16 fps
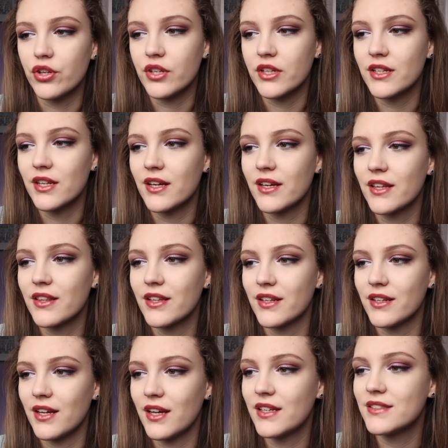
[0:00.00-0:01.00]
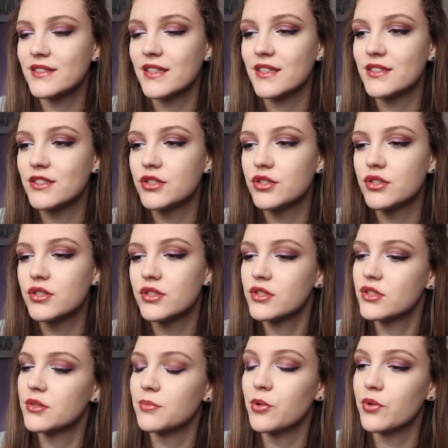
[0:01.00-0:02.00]
You need, like, the nicest,
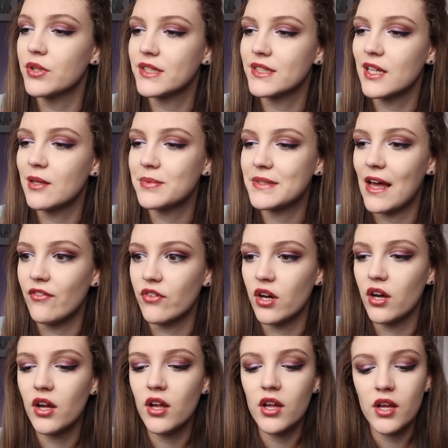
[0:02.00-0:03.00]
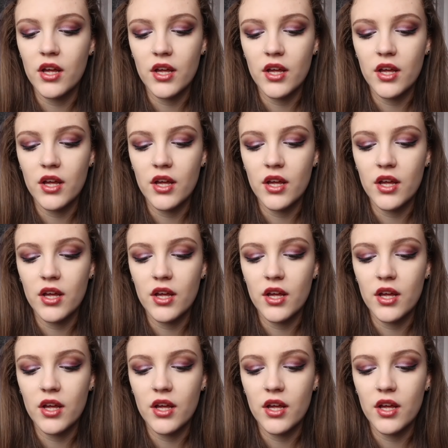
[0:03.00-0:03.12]
smoothest lips ever.